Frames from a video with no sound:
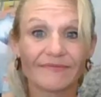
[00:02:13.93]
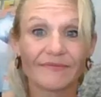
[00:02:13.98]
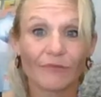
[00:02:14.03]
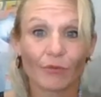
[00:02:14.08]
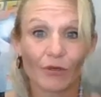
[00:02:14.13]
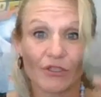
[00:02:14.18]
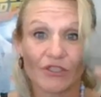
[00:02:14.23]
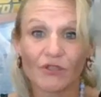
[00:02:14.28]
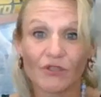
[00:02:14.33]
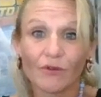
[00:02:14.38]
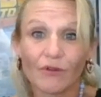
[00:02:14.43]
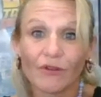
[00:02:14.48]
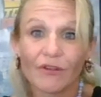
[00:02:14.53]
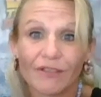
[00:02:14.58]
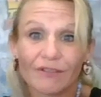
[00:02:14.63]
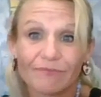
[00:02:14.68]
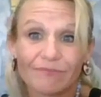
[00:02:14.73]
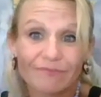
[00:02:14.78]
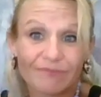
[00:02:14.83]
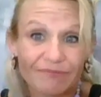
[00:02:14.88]
Would
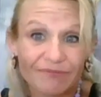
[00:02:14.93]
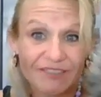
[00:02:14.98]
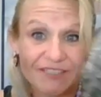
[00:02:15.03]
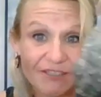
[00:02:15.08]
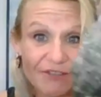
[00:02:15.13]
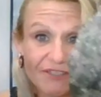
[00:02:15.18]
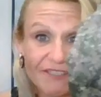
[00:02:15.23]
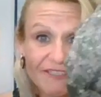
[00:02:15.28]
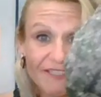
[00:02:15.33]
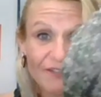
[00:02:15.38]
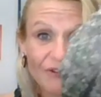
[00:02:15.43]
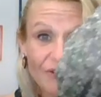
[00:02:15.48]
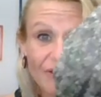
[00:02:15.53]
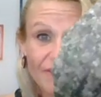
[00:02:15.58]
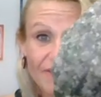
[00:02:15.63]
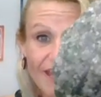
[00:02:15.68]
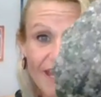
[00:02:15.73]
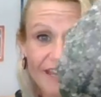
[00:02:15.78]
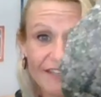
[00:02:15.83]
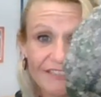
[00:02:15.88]
you seriously look
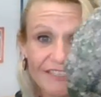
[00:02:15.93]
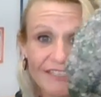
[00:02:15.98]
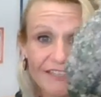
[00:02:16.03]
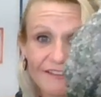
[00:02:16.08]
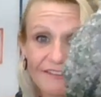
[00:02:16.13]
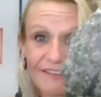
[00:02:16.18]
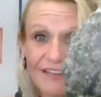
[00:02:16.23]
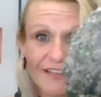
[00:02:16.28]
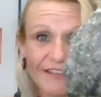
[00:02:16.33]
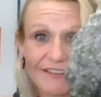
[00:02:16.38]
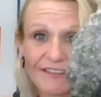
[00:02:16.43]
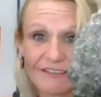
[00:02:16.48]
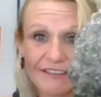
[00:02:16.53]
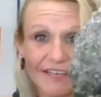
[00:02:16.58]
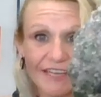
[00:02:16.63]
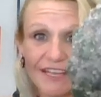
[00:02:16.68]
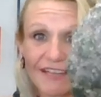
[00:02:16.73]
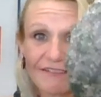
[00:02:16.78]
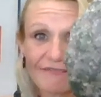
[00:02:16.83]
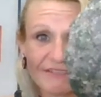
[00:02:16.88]
at that and think
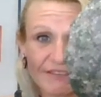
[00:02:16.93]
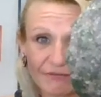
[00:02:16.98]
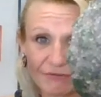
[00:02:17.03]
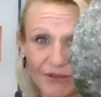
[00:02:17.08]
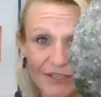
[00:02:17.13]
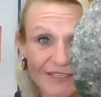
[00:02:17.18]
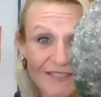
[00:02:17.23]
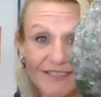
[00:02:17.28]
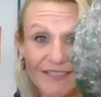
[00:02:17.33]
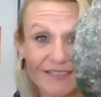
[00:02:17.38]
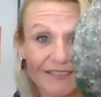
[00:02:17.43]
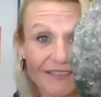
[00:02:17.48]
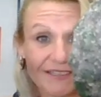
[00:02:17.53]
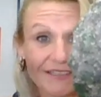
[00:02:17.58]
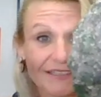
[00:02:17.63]
any different?